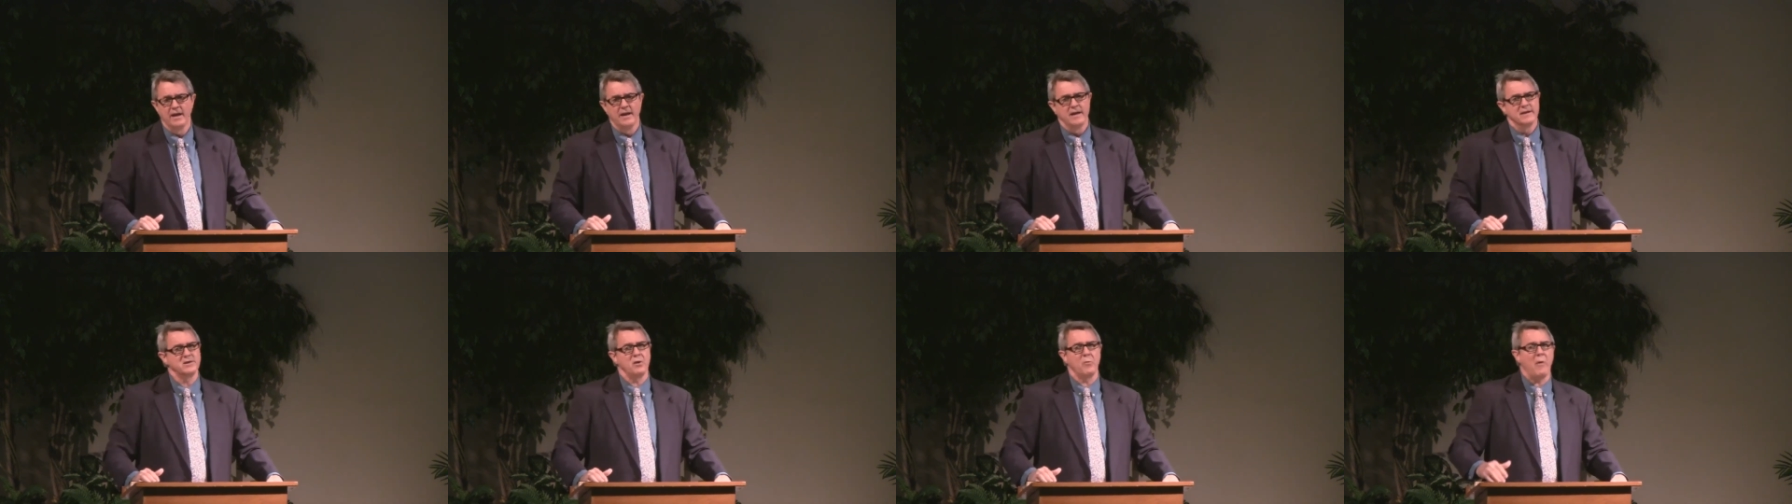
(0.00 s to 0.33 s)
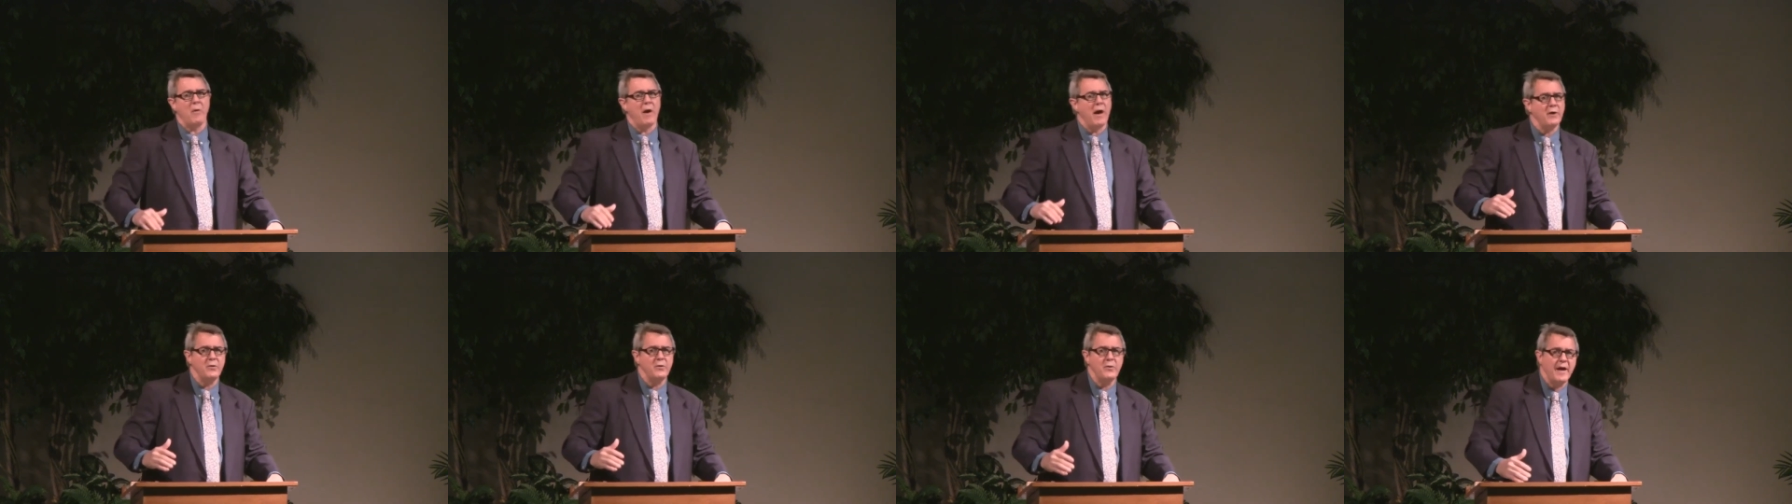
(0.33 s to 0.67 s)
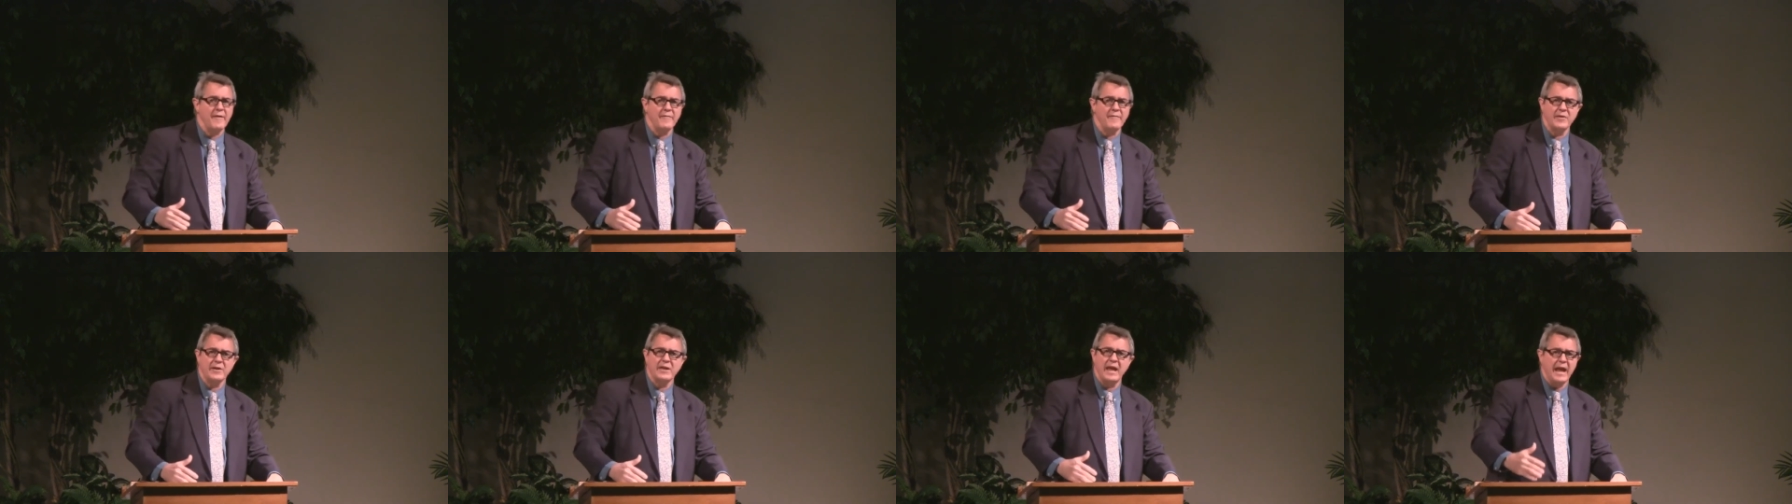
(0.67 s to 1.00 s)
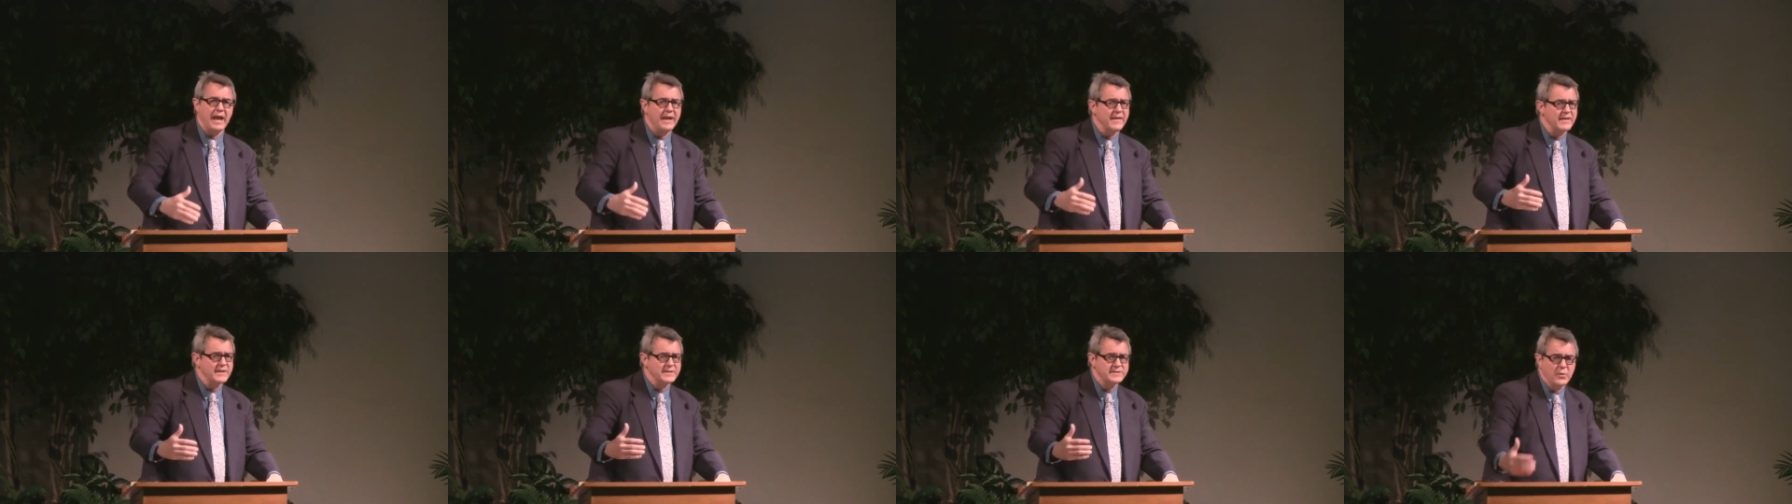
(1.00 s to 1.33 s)
So while you have a
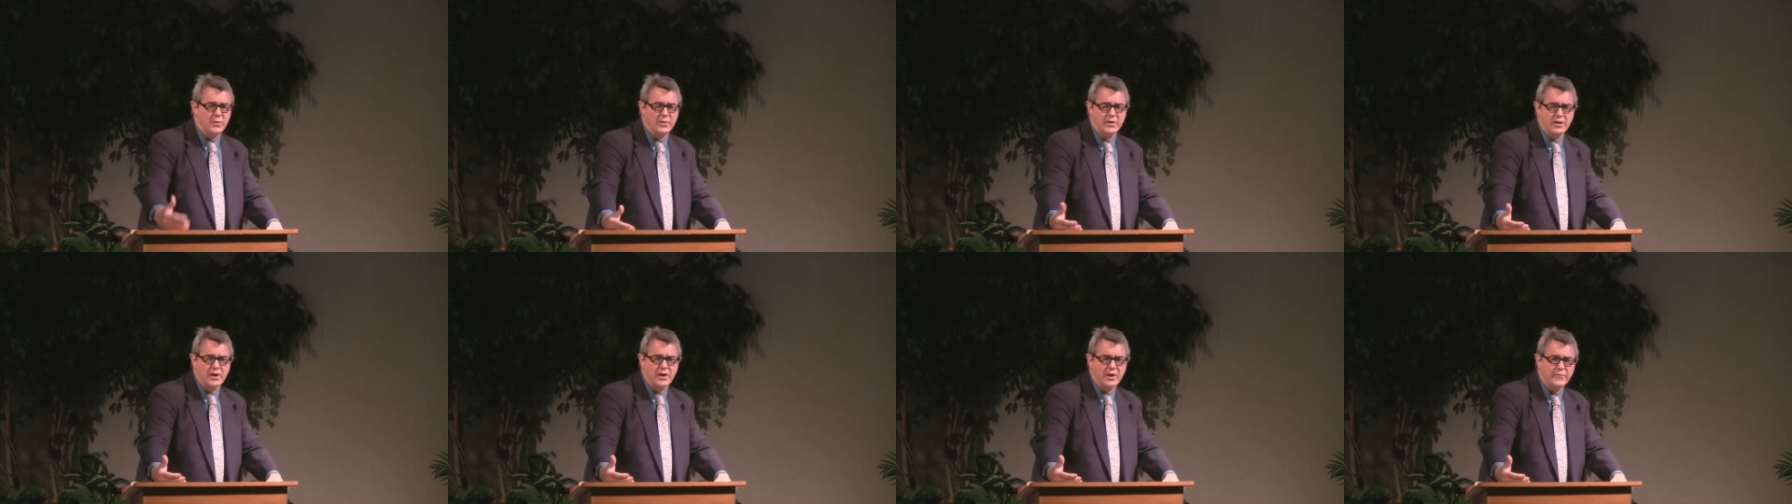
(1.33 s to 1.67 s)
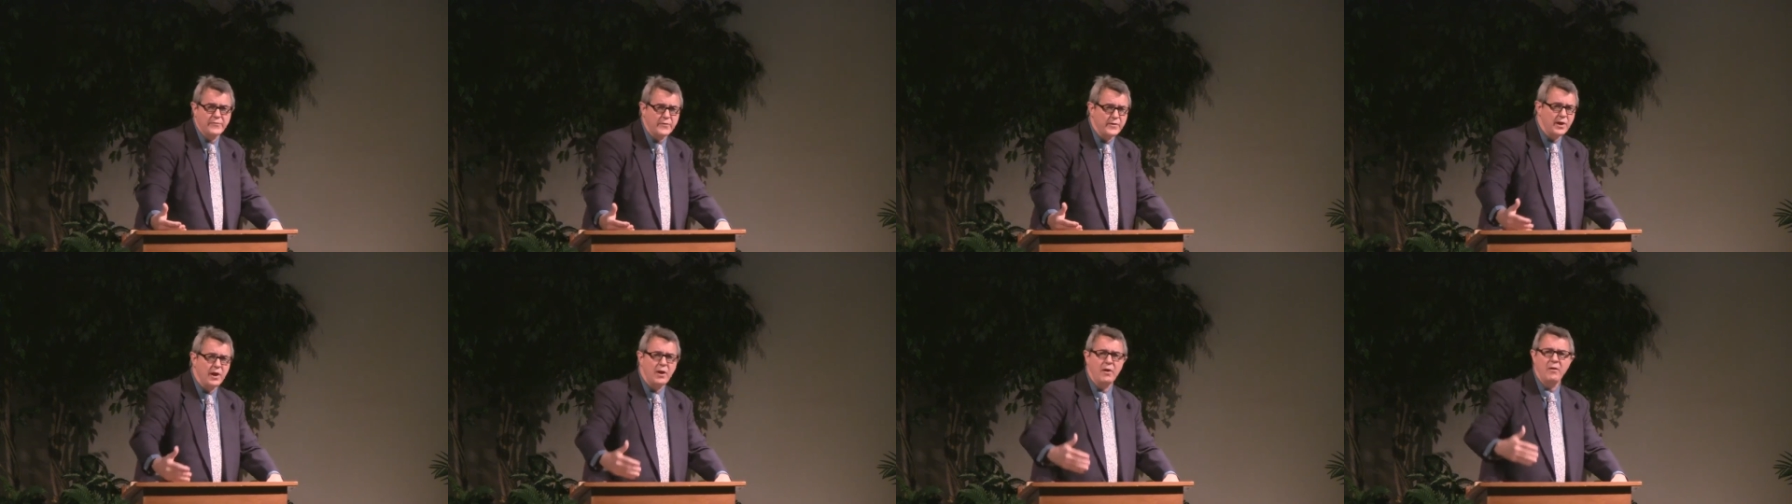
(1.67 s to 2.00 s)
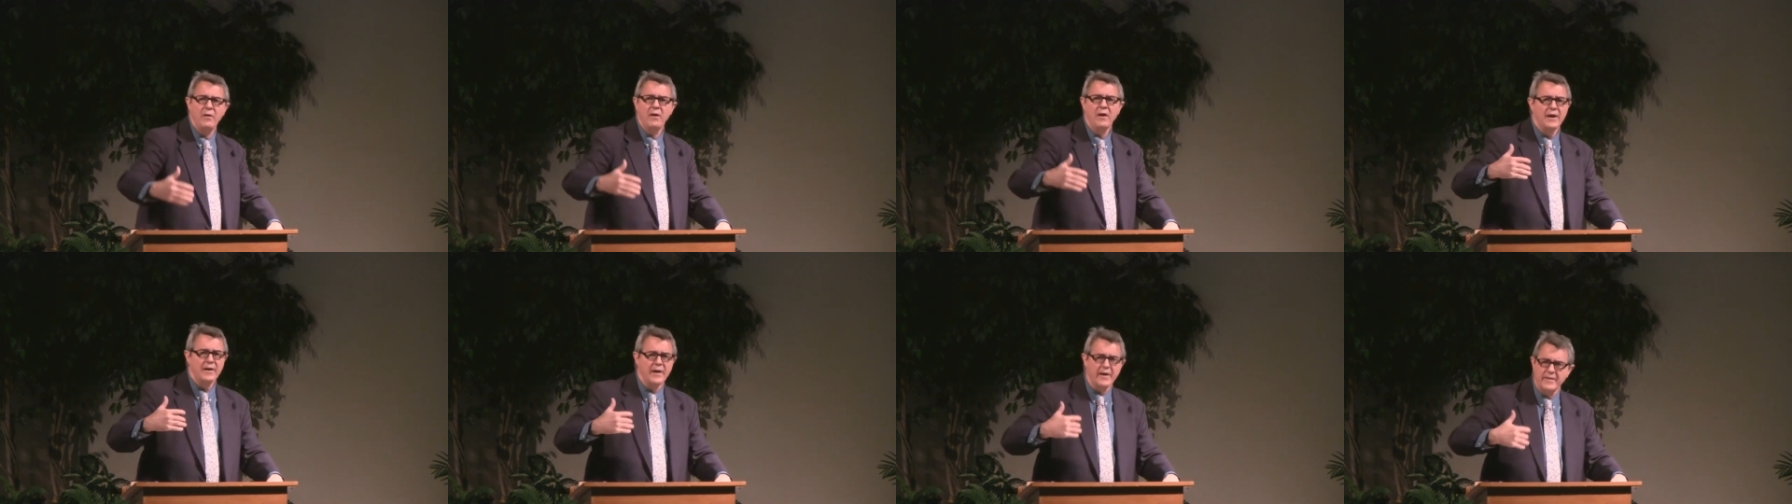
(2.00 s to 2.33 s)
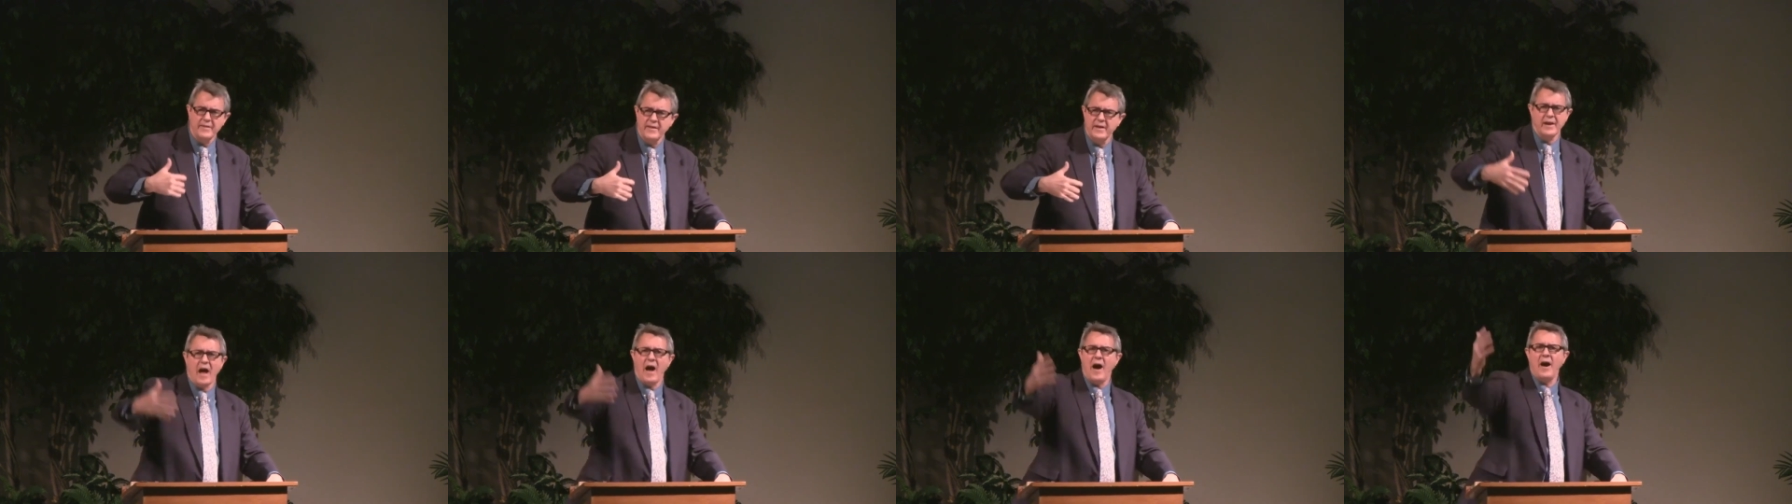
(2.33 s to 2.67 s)
king that's doing good for you,
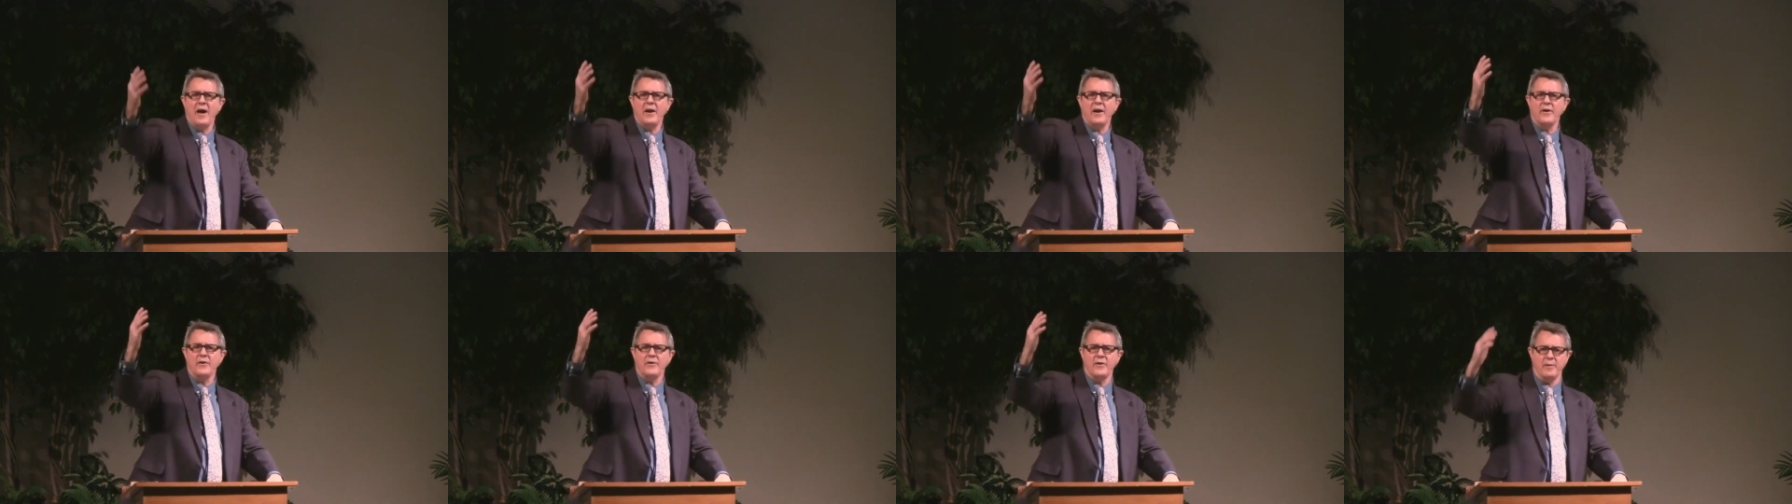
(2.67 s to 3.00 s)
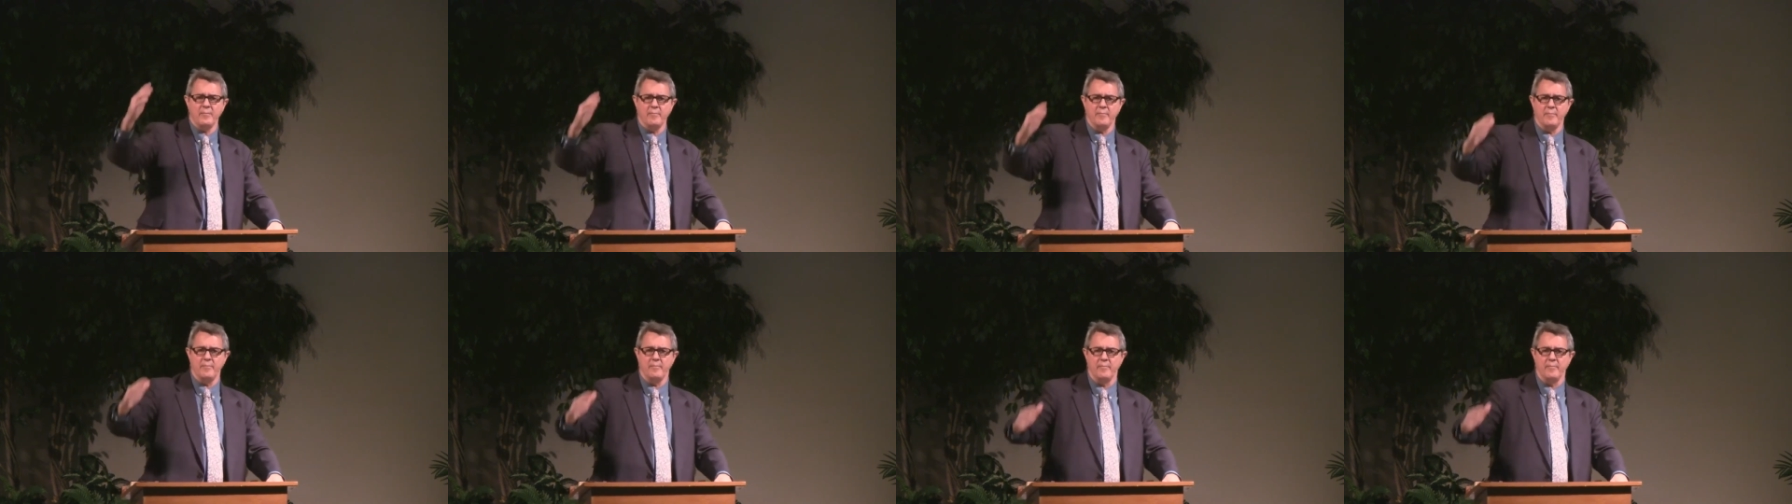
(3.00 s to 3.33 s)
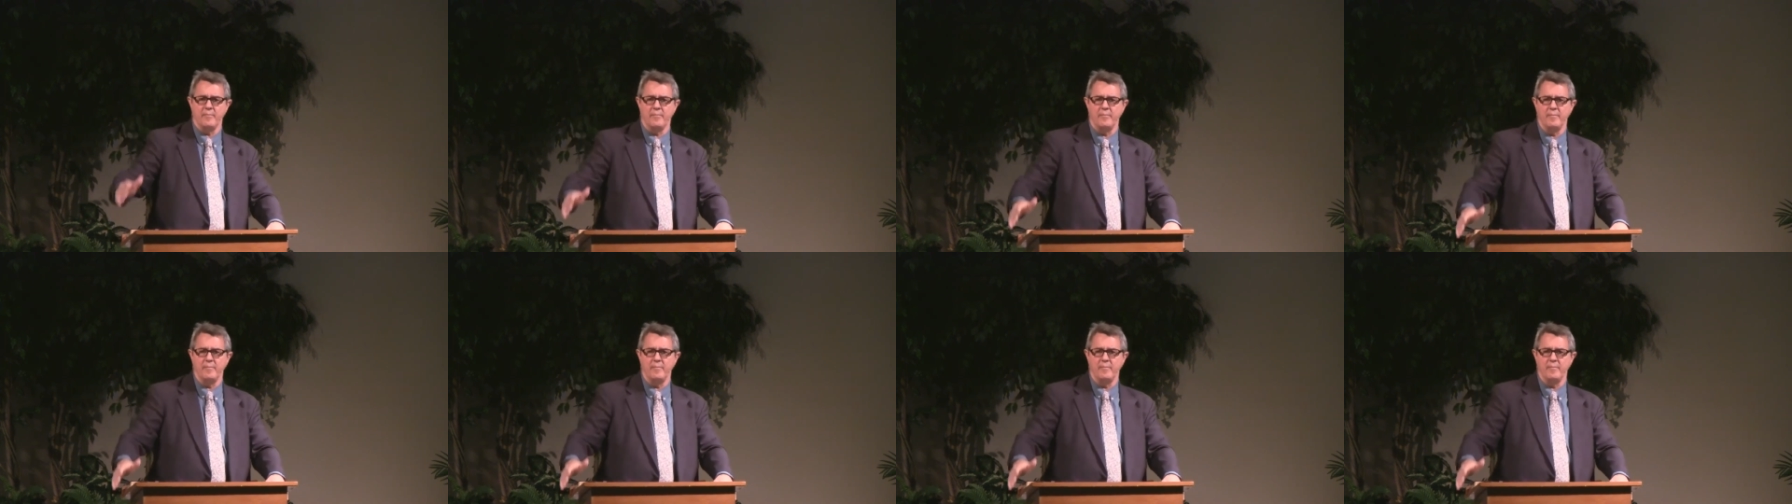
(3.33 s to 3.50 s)
then honor him.